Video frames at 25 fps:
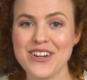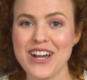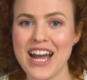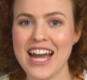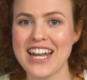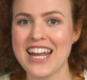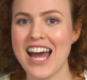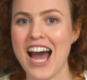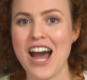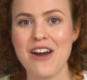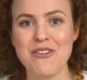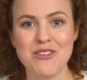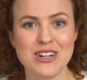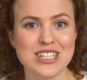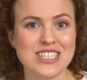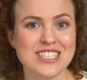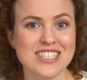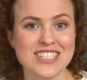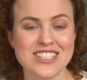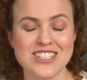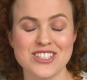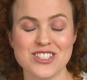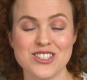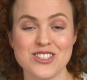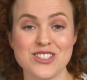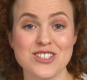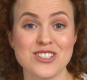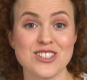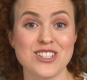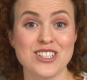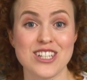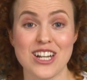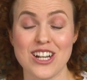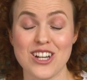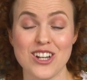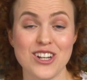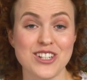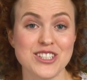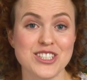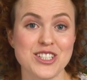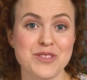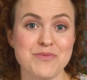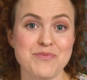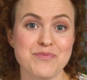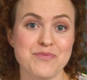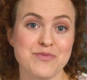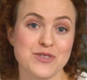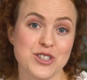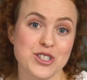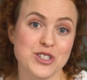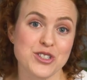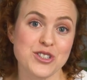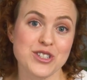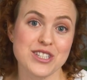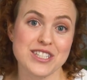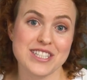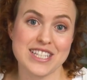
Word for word: and I wanted to learn to, to do the